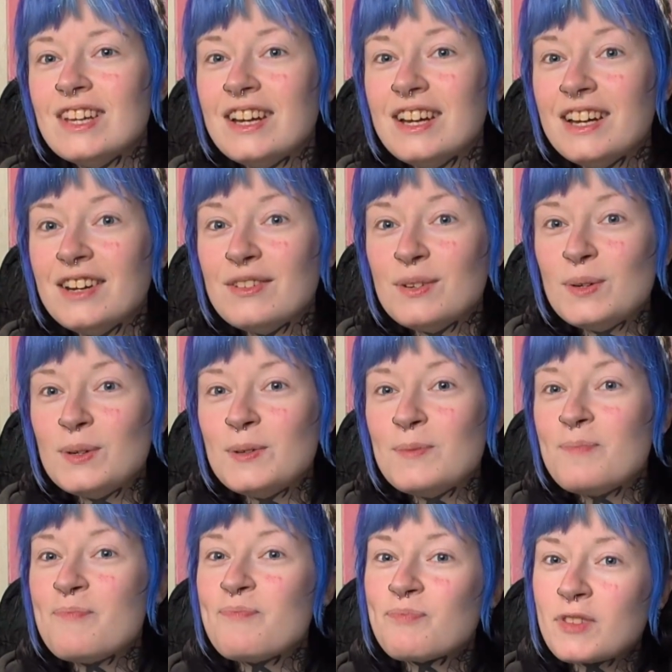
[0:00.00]
Hi
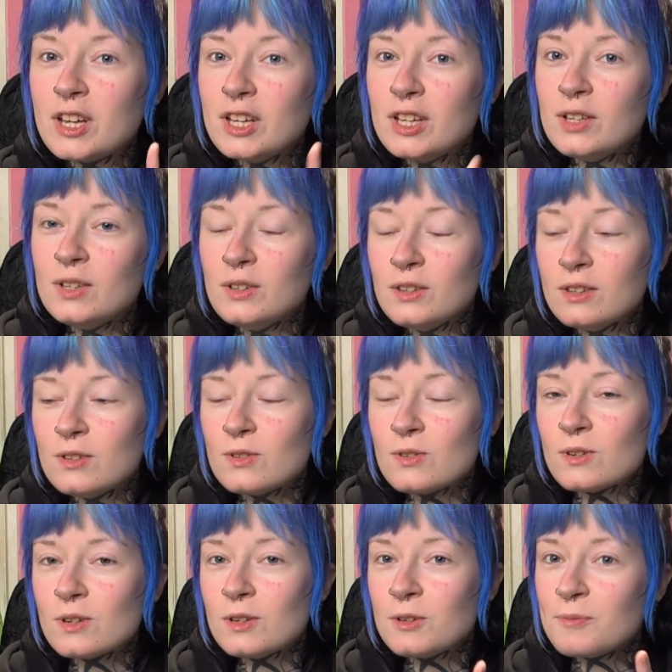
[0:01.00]
everyone, you know the
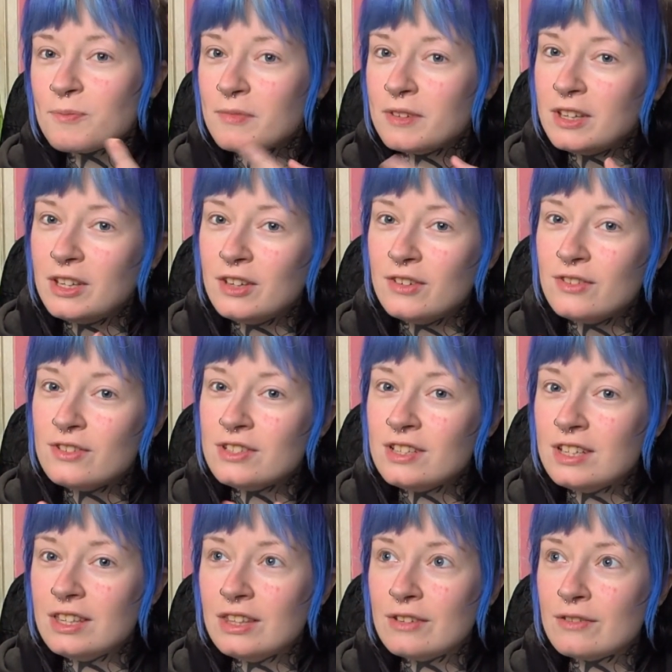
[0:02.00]
drill. You've
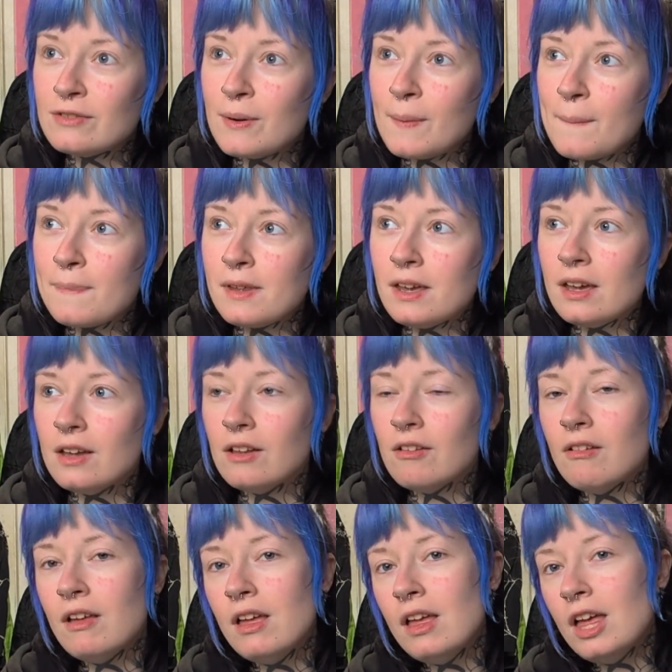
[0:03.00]
seen the
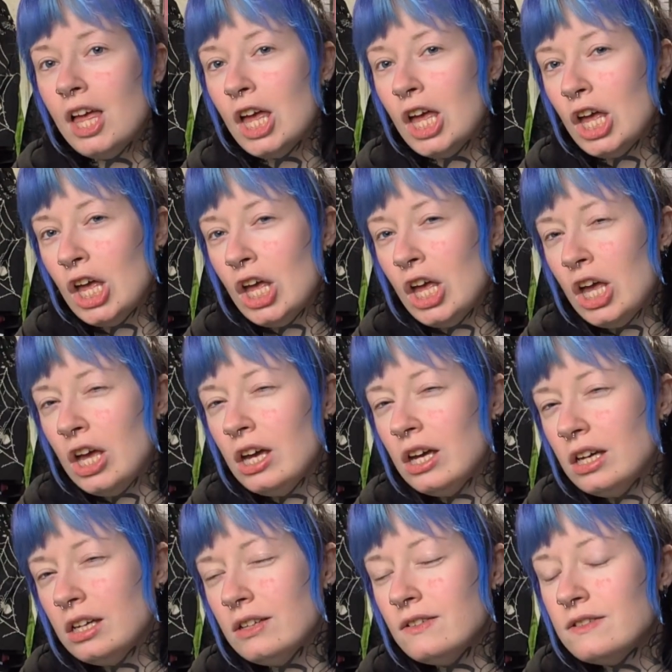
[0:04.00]
thumbnail,
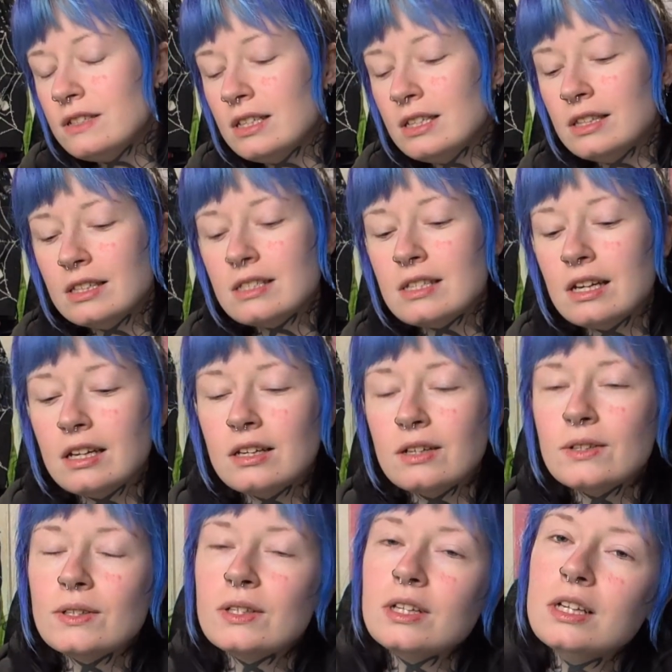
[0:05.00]
you've seen the
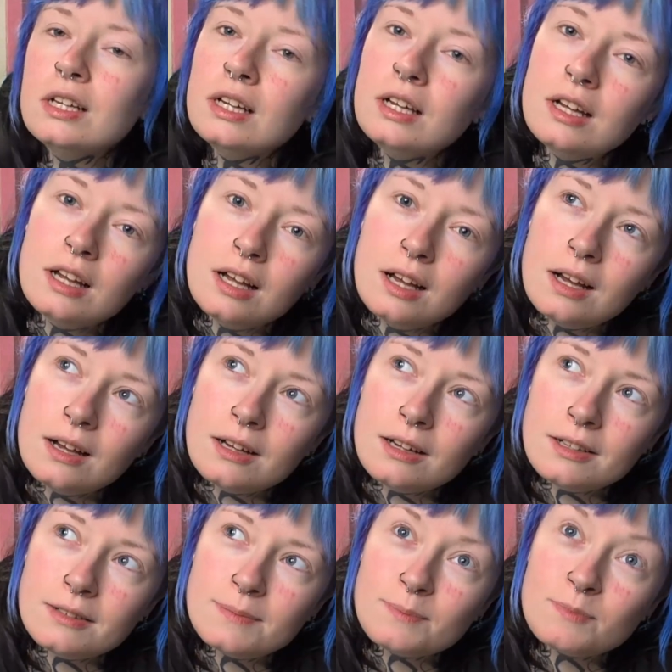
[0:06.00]
title,
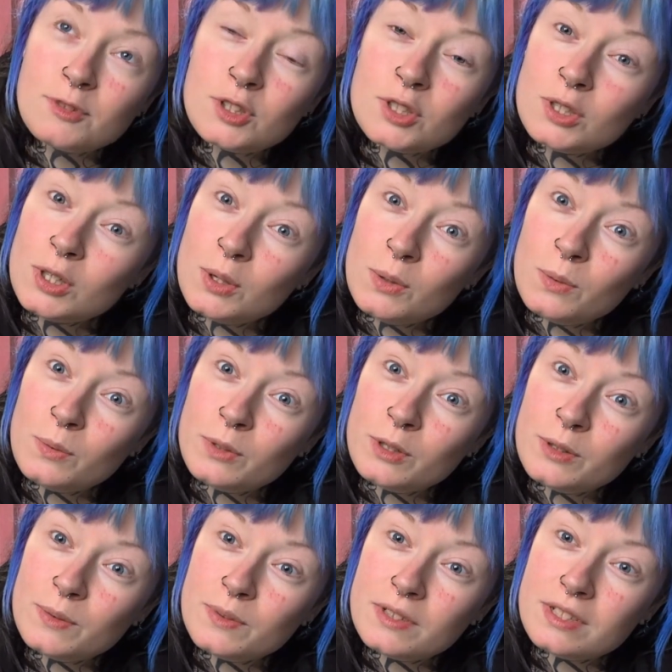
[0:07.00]
so you know what we're
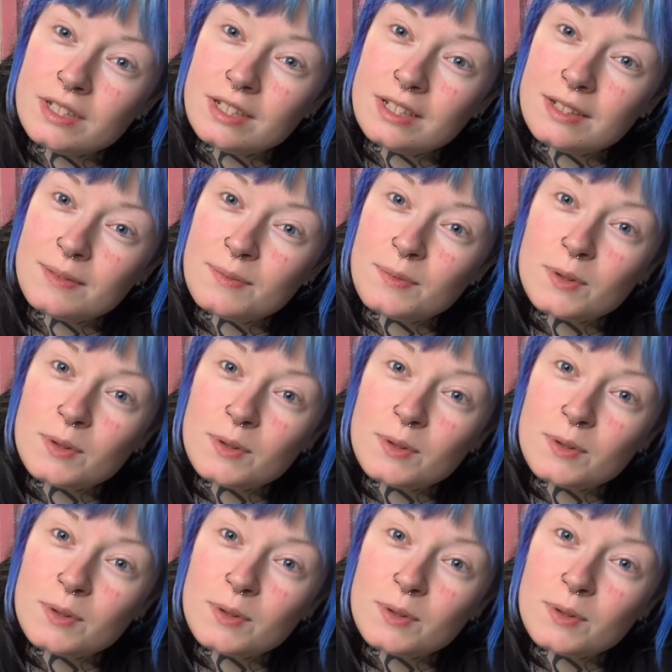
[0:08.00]
doing today.